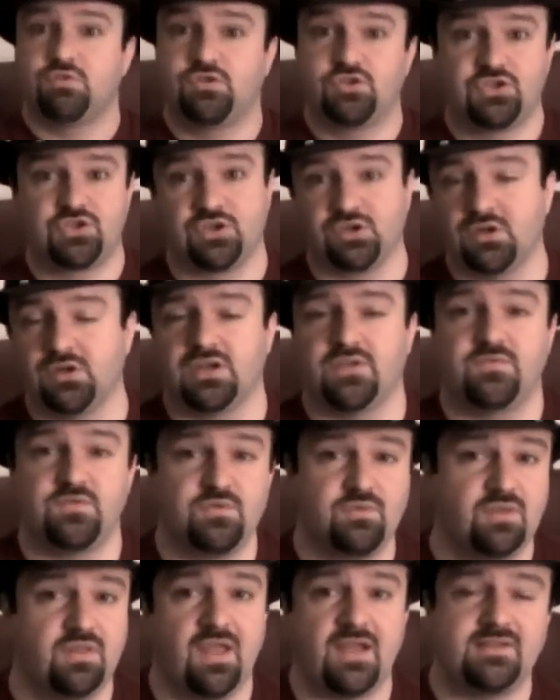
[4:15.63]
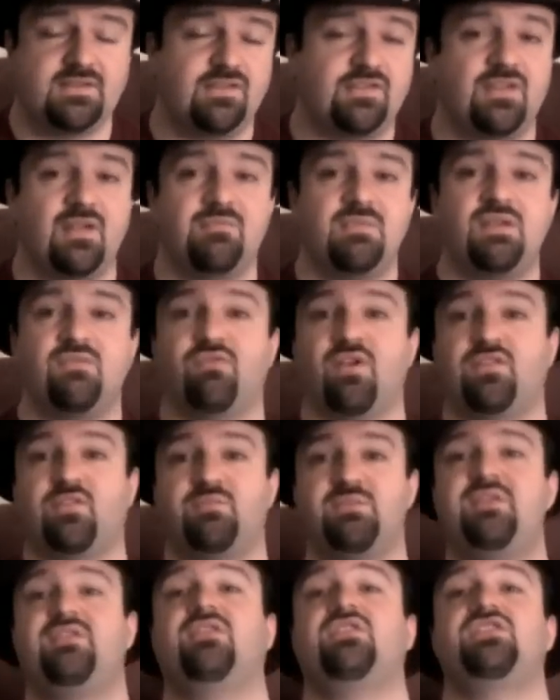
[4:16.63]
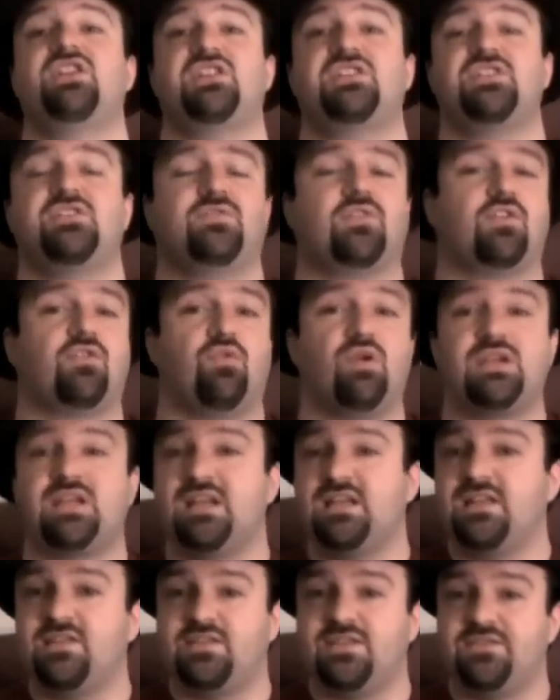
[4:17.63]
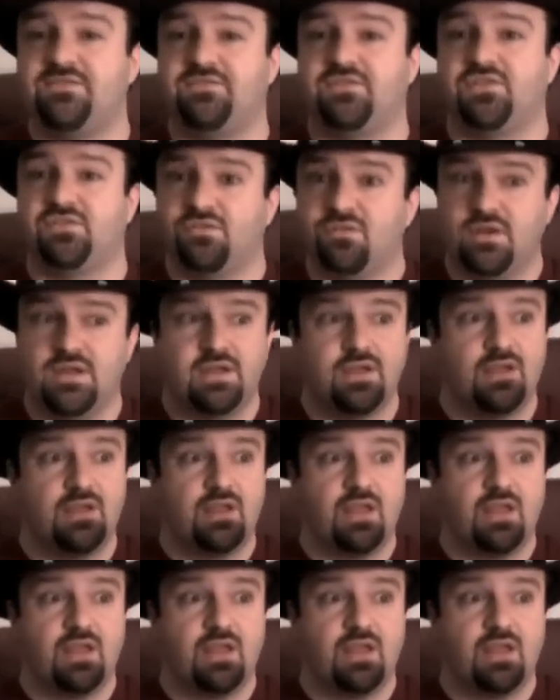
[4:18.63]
sure, if you would like to send me recipe suggestions for quick and easy food,